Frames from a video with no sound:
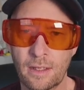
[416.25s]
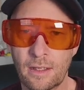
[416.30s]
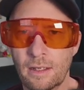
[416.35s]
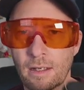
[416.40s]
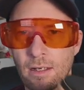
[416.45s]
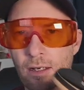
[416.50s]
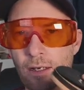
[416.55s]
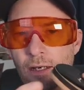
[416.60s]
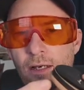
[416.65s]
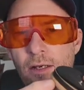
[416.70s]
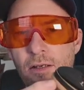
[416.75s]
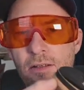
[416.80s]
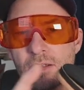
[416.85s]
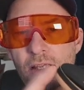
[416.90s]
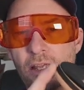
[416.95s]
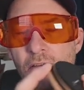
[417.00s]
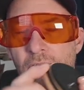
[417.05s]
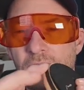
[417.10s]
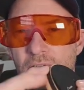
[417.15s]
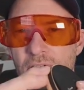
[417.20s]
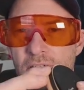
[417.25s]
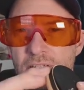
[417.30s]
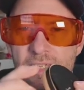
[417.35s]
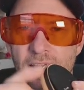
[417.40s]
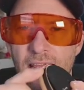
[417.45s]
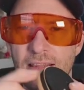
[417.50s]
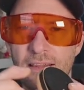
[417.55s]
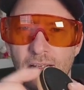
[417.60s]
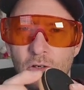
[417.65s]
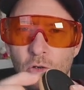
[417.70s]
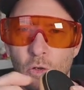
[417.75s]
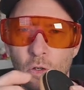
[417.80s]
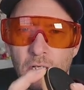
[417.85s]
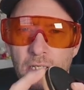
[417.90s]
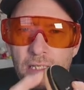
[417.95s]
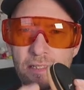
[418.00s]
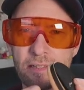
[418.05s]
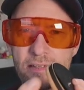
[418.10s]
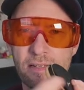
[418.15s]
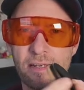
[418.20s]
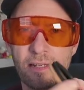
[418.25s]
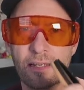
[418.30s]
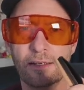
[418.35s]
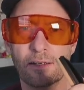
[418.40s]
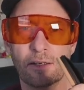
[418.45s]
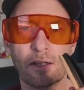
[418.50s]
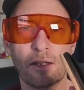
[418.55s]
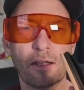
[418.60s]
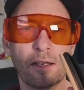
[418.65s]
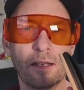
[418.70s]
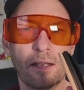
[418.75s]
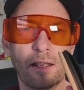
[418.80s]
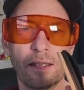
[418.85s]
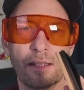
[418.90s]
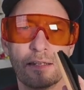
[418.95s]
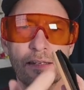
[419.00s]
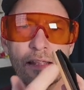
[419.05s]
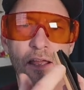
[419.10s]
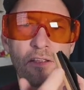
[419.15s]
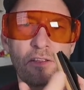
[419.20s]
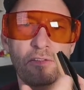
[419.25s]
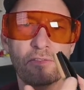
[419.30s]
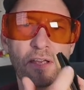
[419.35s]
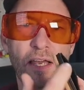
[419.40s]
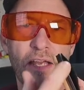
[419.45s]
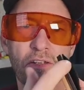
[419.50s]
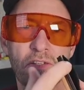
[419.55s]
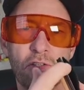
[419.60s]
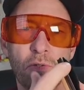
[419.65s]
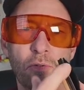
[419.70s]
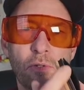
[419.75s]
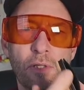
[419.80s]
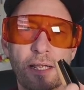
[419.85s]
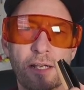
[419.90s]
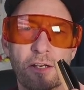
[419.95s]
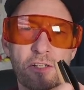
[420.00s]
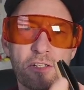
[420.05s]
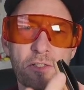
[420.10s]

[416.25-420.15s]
if say the cork isn't here, now you've got 2 layers